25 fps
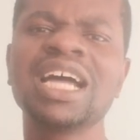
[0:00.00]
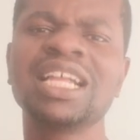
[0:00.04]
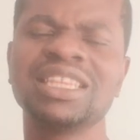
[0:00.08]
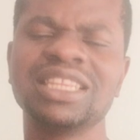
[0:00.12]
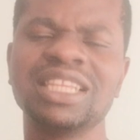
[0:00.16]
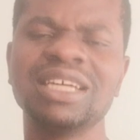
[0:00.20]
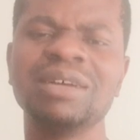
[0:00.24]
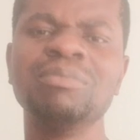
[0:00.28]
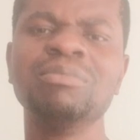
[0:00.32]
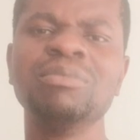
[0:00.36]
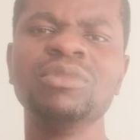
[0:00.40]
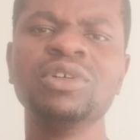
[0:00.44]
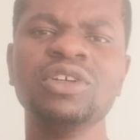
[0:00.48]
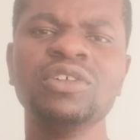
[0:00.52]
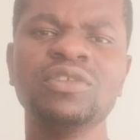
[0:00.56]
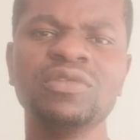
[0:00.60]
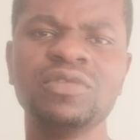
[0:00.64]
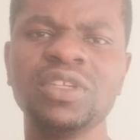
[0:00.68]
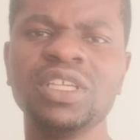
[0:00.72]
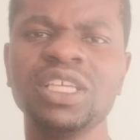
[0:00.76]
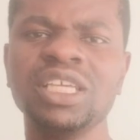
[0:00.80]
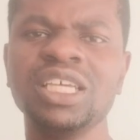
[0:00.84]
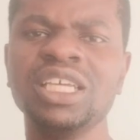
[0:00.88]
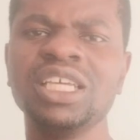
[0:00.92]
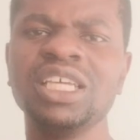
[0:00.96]
at the
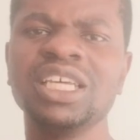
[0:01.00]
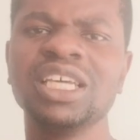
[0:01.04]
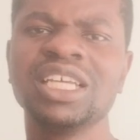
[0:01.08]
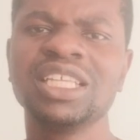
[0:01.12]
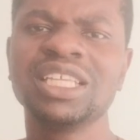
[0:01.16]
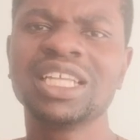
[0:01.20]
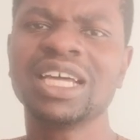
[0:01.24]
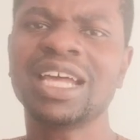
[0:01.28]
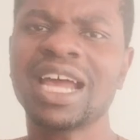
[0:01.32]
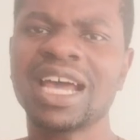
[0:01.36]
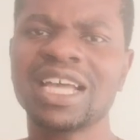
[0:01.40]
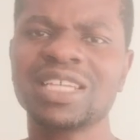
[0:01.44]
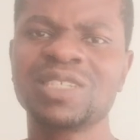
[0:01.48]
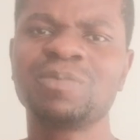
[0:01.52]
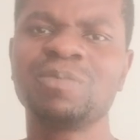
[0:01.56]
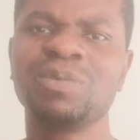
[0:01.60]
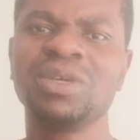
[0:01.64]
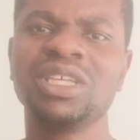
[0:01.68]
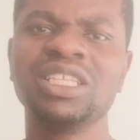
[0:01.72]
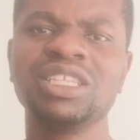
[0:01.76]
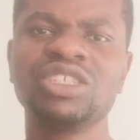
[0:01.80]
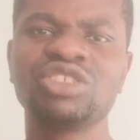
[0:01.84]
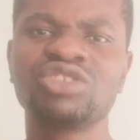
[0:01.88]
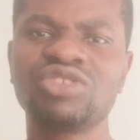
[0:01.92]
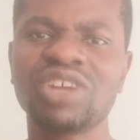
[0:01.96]
movie that has
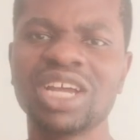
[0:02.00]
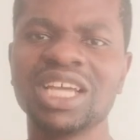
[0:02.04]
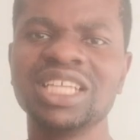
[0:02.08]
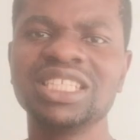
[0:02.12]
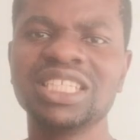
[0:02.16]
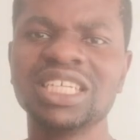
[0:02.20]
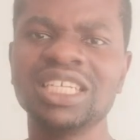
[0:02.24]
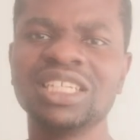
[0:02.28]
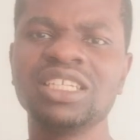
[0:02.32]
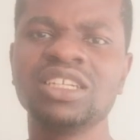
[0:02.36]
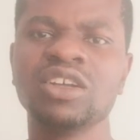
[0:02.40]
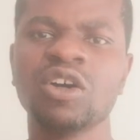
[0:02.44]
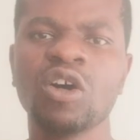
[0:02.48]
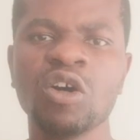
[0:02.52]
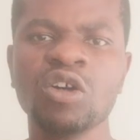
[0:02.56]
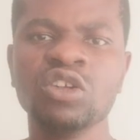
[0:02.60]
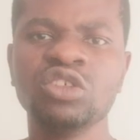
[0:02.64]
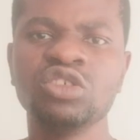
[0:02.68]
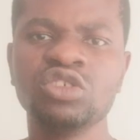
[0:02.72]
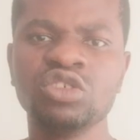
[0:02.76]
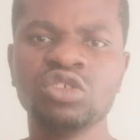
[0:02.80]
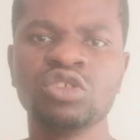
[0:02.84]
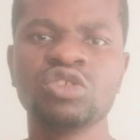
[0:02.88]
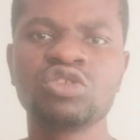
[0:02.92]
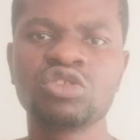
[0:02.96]
been trending
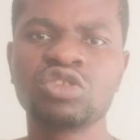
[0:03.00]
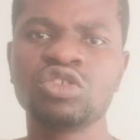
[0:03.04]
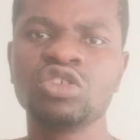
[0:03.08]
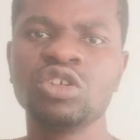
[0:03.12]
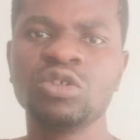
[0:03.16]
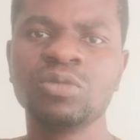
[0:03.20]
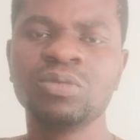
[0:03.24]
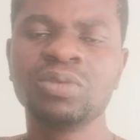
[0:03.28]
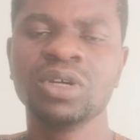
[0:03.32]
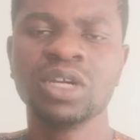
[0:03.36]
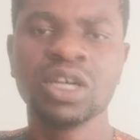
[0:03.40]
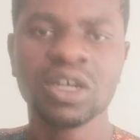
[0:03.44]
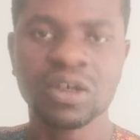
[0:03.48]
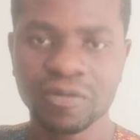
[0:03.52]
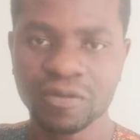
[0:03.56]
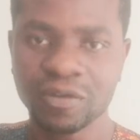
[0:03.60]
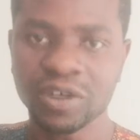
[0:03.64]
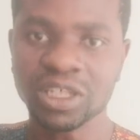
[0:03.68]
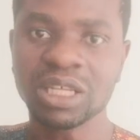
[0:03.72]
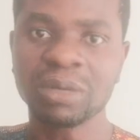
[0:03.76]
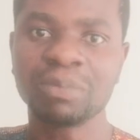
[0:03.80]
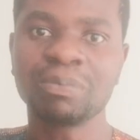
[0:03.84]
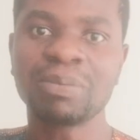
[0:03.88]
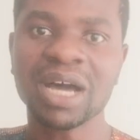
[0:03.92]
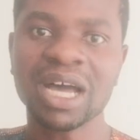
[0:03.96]
on YouTube
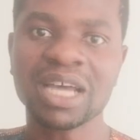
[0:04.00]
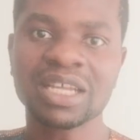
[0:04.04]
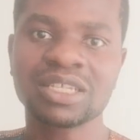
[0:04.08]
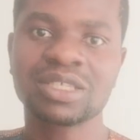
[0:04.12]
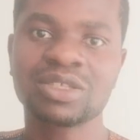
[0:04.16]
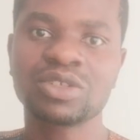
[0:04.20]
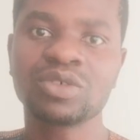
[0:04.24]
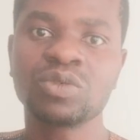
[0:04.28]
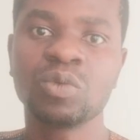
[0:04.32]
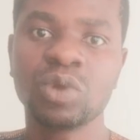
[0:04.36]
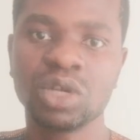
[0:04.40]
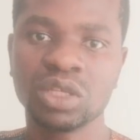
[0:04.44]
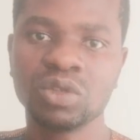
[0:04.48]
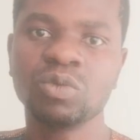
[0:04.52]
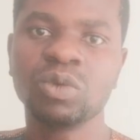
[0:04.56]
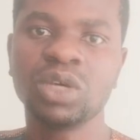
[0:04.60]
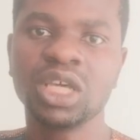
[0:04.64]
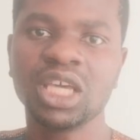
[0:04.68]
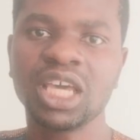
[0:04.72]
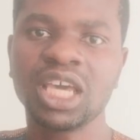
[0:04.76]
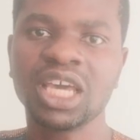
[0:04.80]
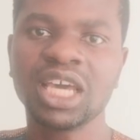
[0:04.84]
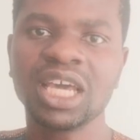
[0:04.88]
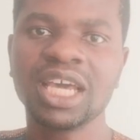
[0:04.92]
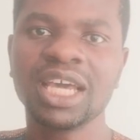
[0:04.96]
for the past 1
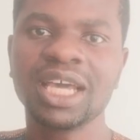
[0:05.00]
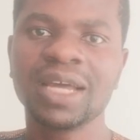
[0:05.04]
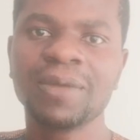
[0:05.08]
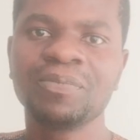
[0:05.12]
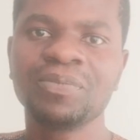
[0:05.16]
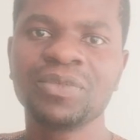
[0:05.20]
week.